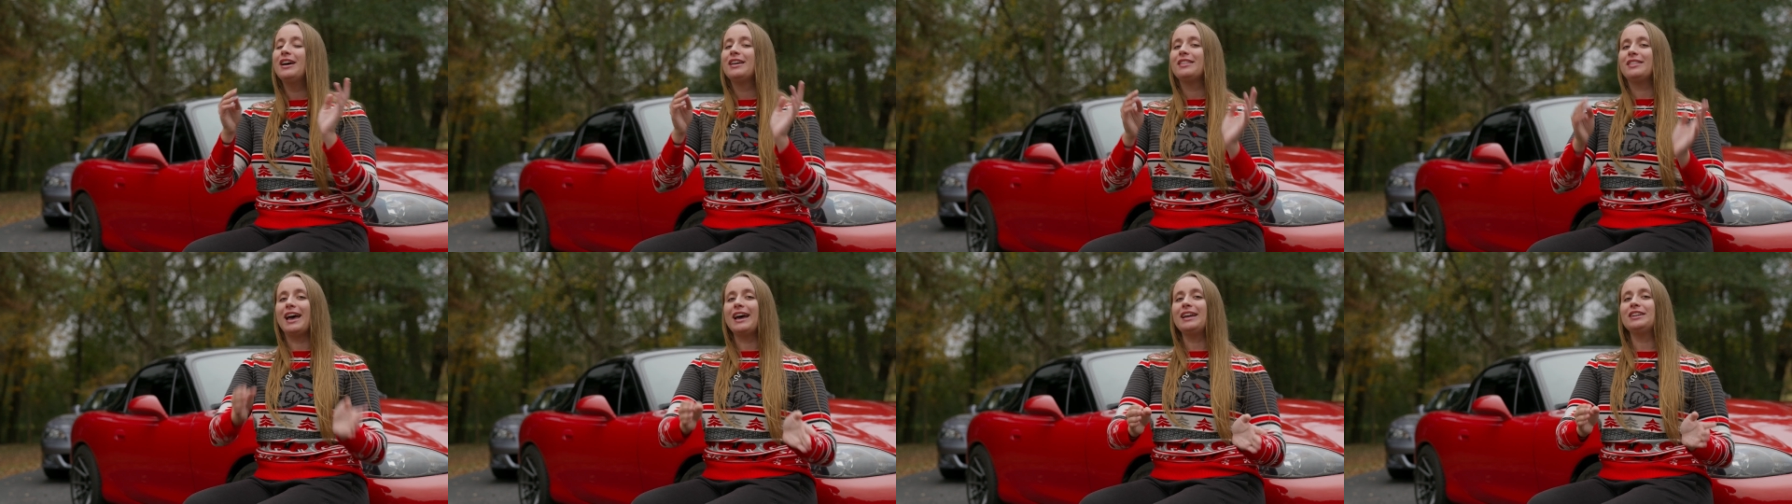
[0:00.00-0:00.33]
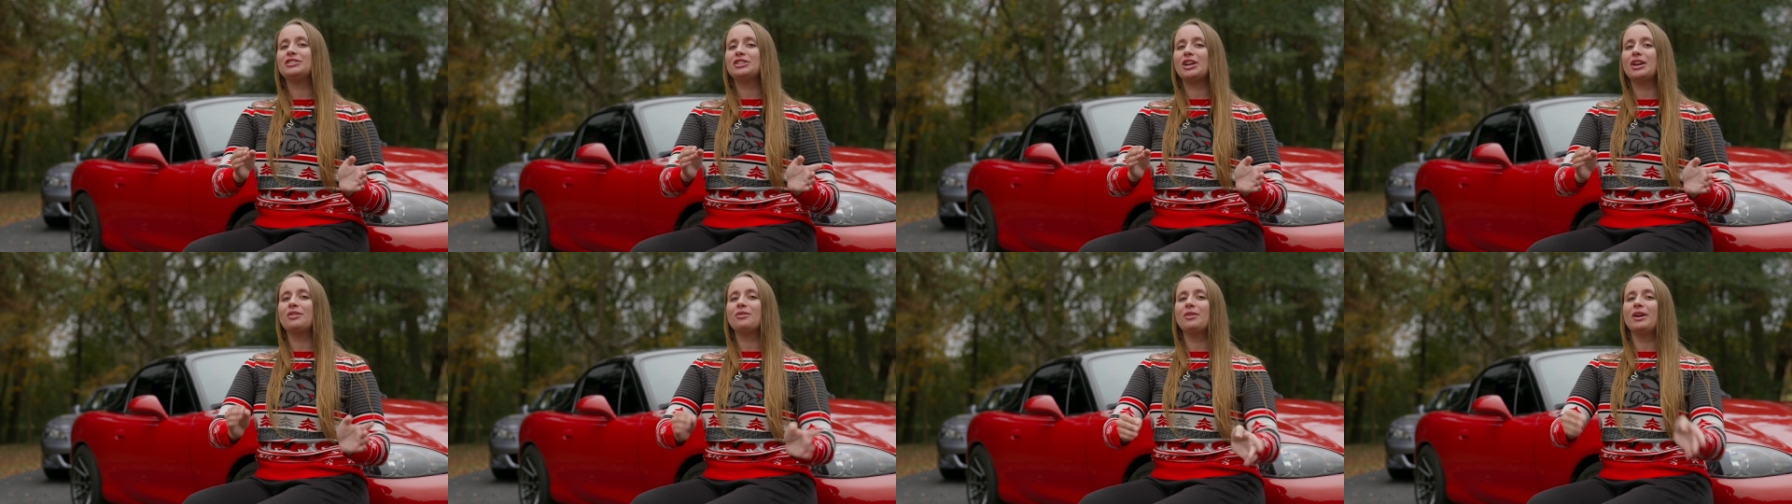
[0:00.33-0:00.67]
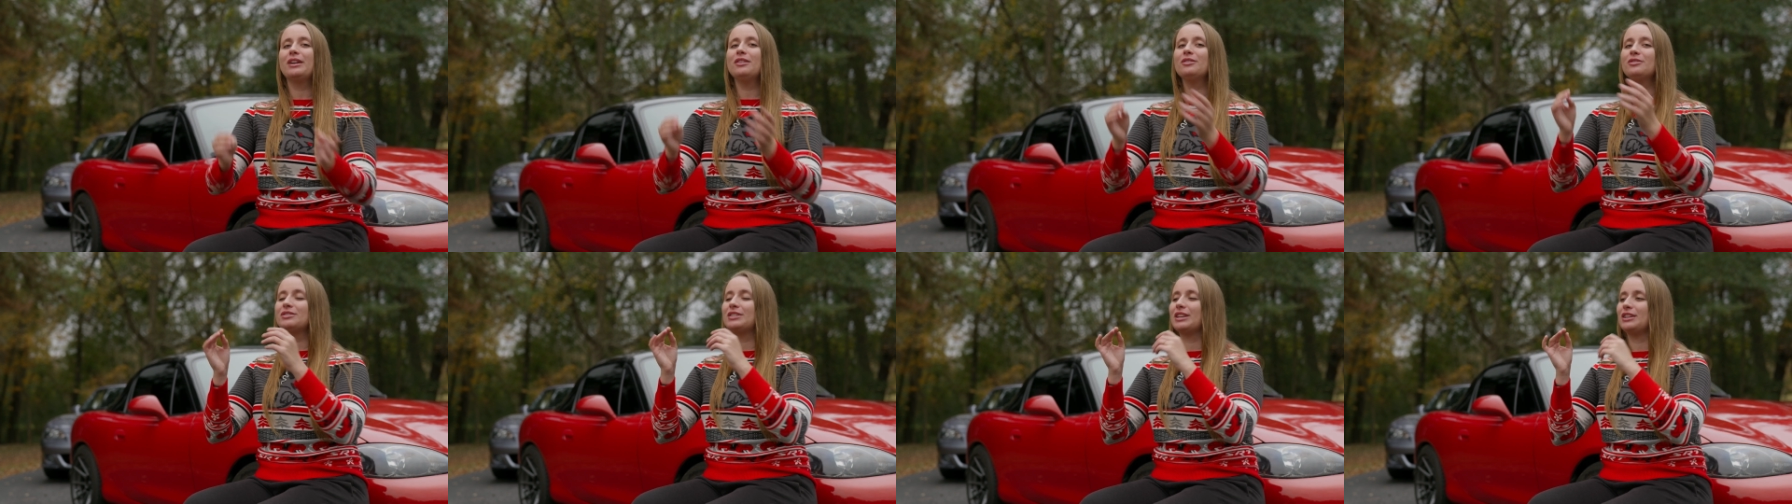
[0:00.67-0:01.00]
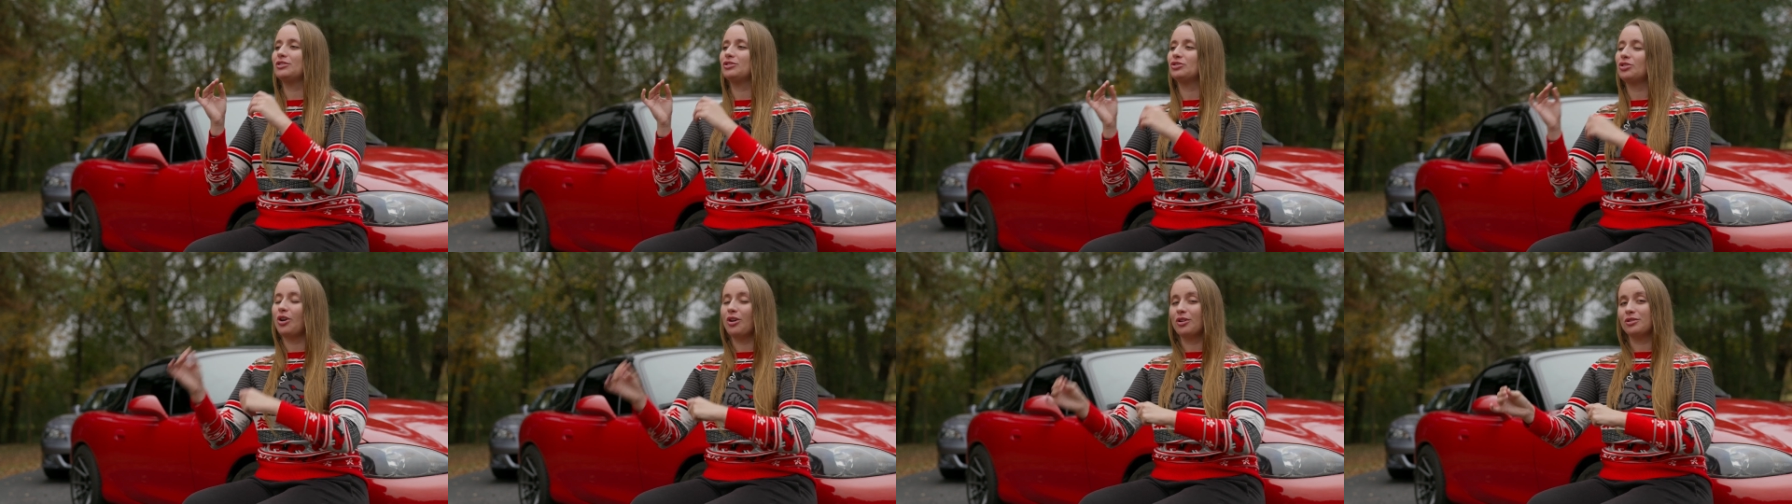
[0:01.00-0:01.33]
That generator
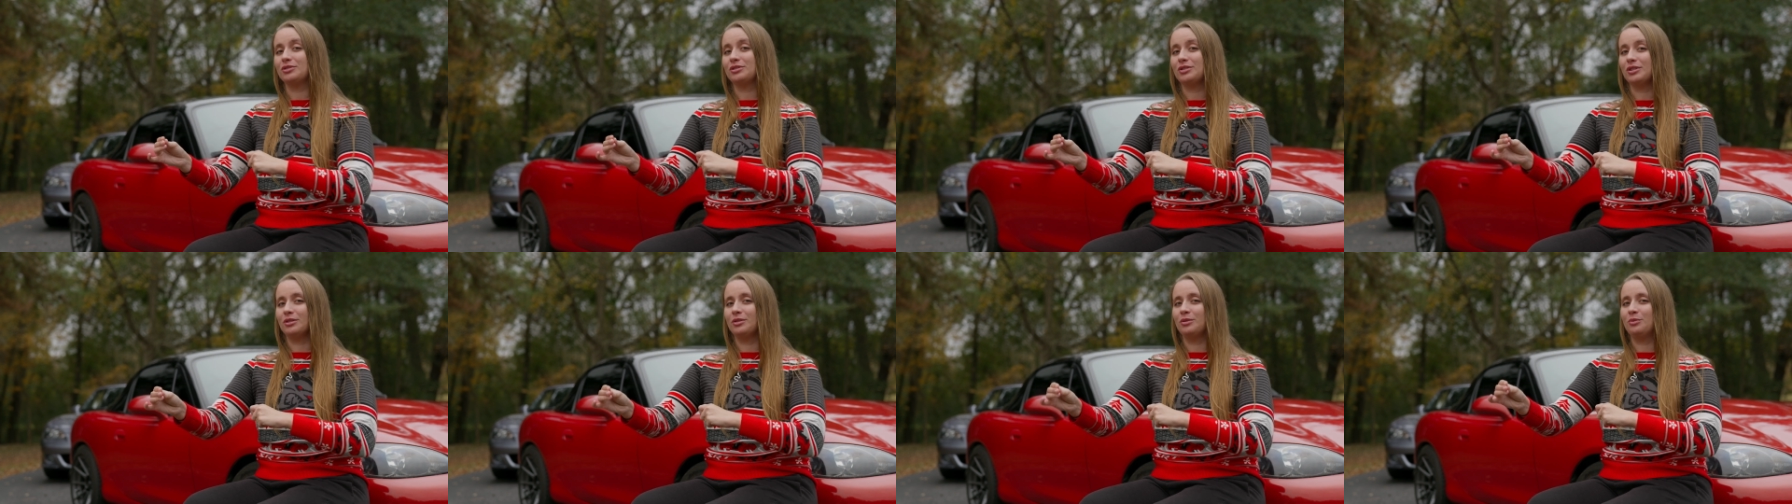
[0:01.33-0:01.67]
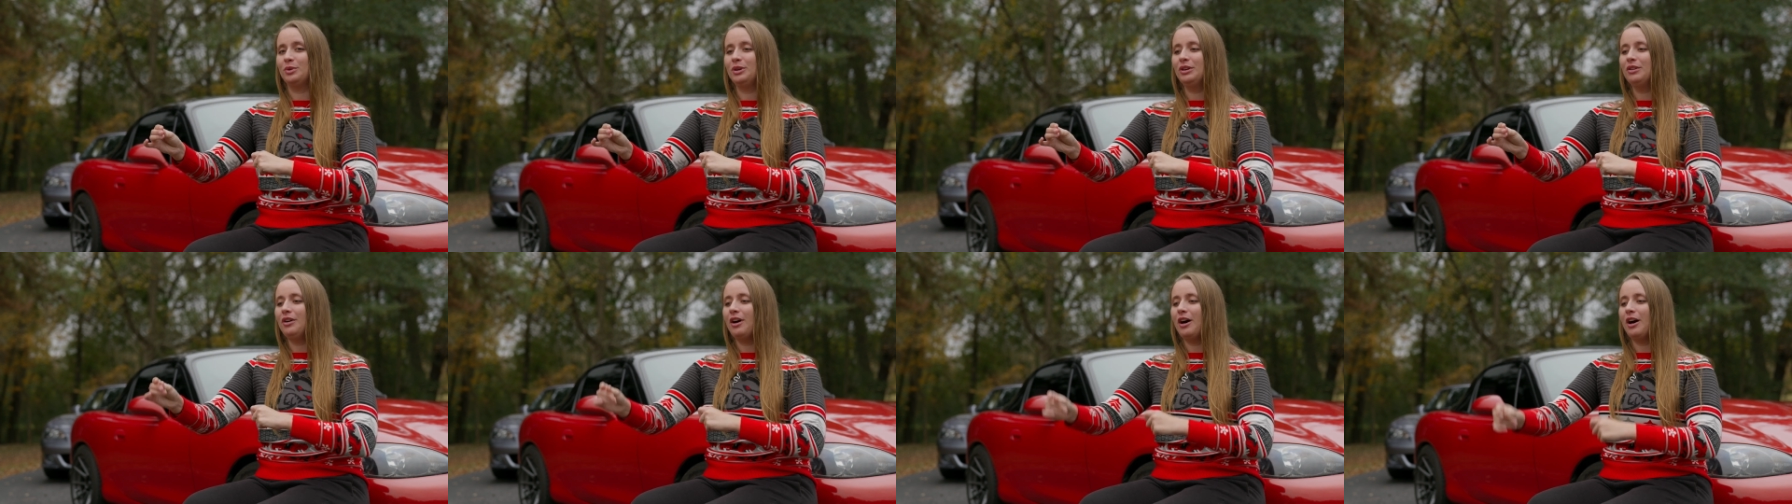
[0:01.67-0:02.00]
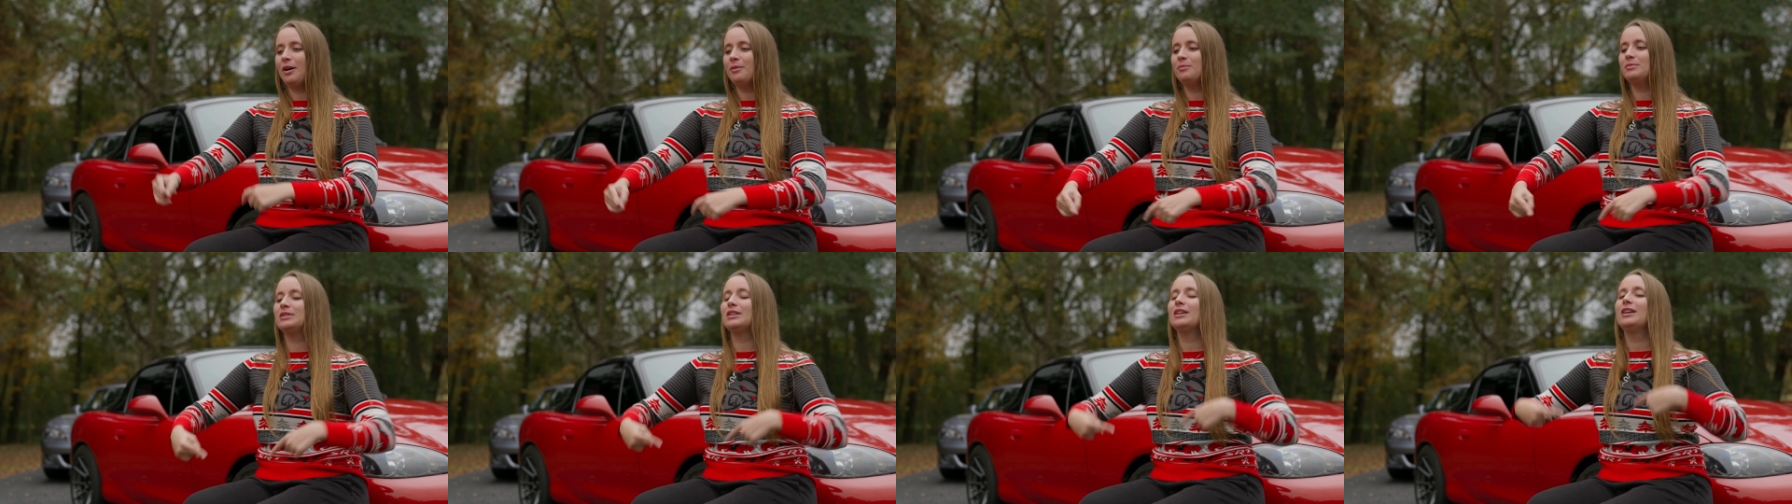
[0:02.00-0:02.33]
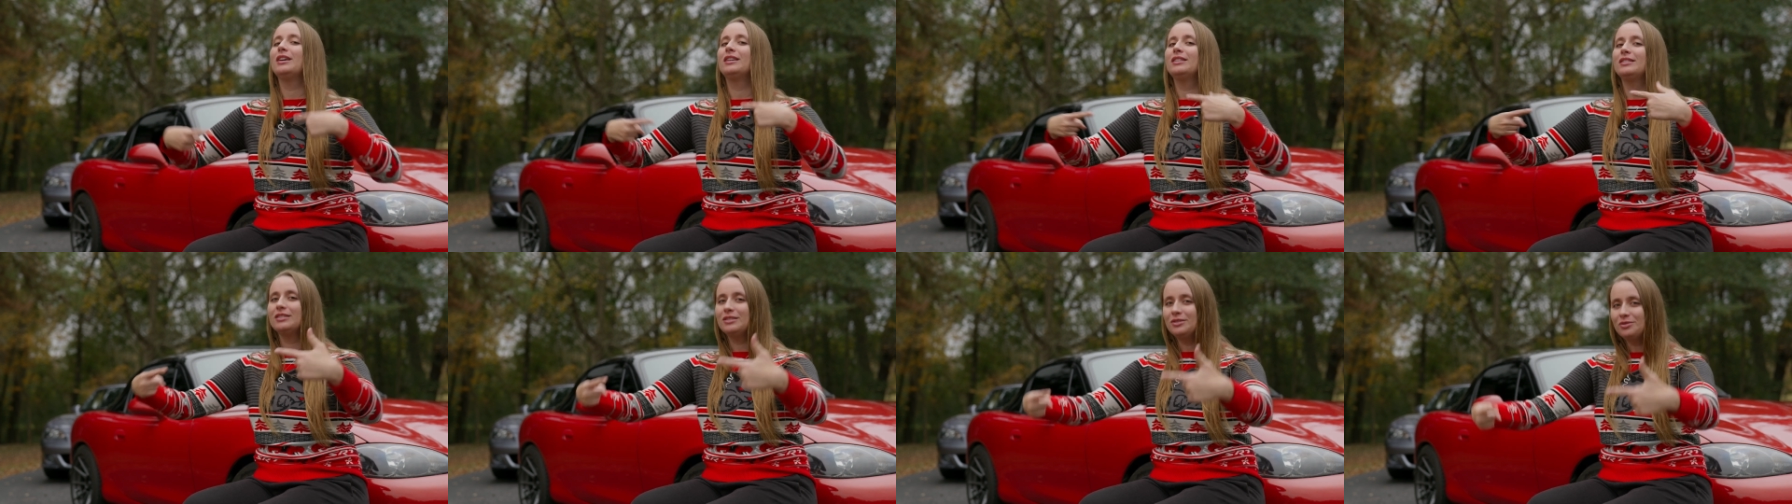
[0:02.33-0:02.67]
sent charge to the wheel hubs
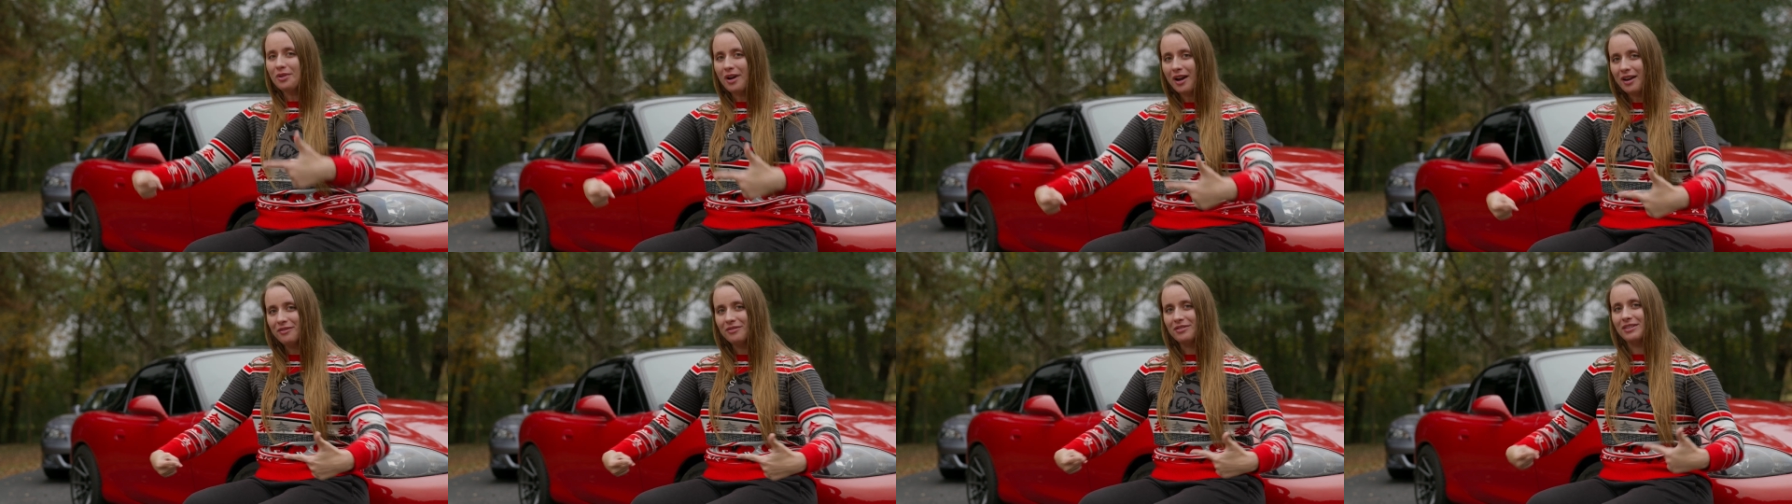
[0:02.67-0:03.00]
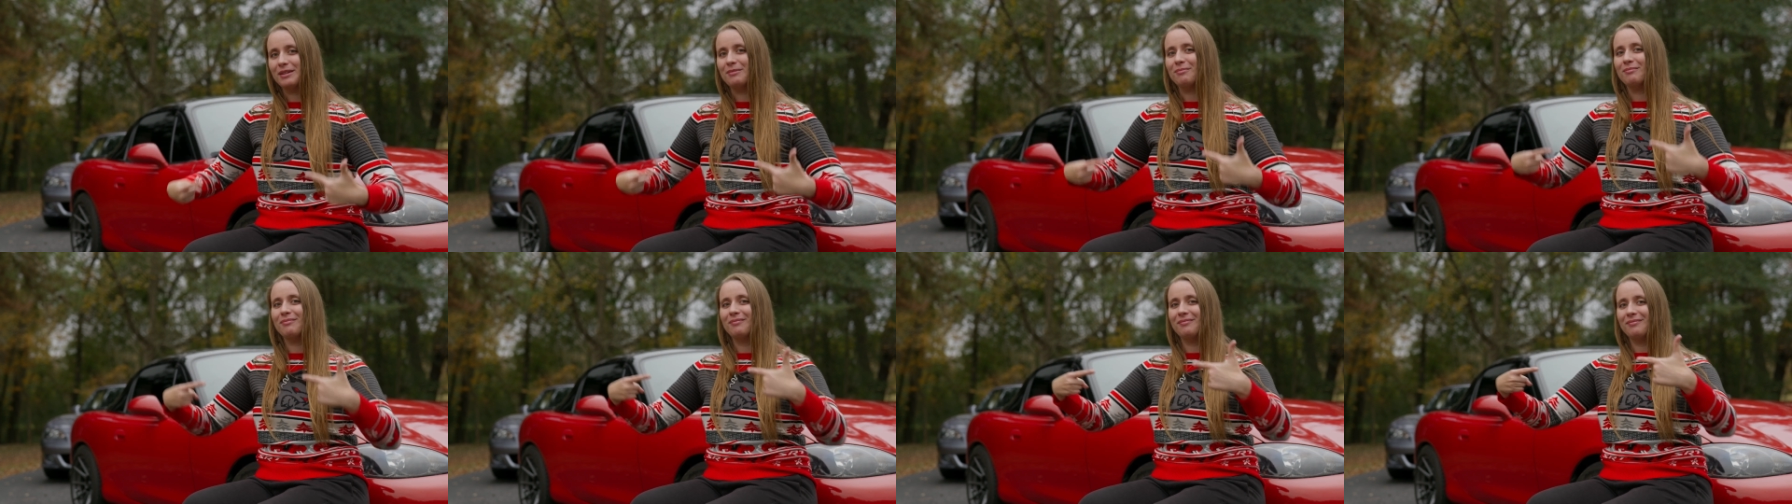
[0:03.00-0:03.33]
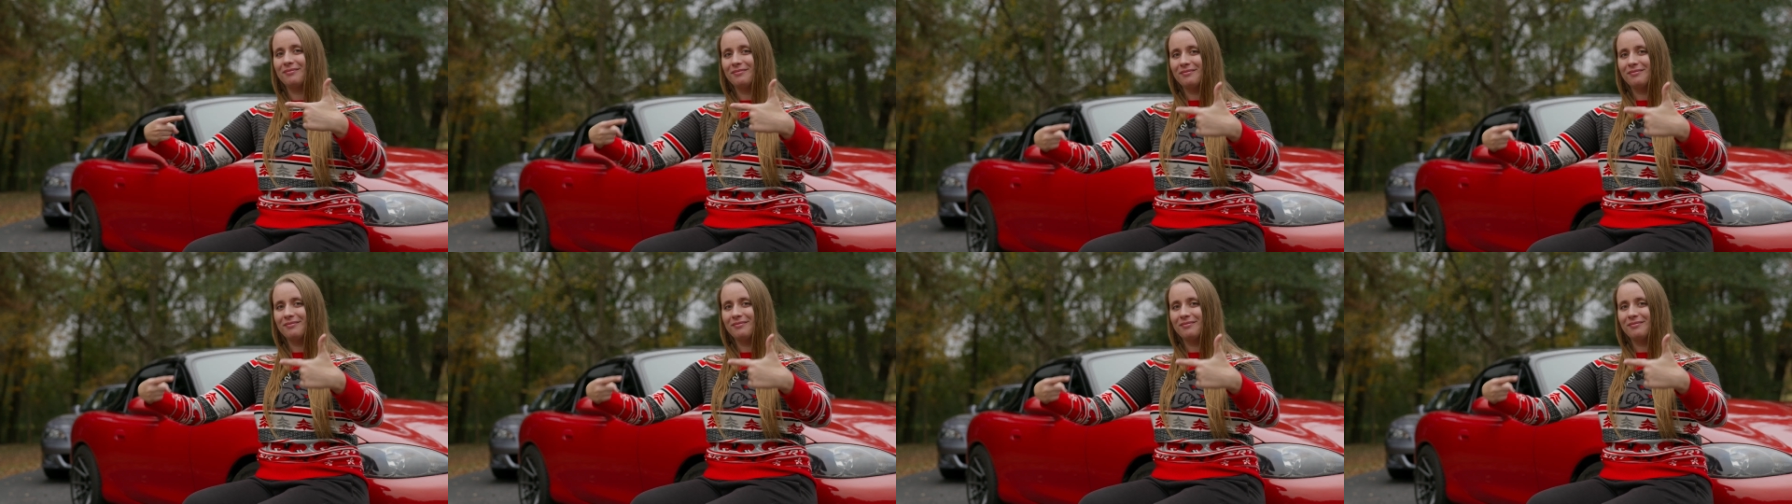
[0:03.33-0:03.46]
to drive them.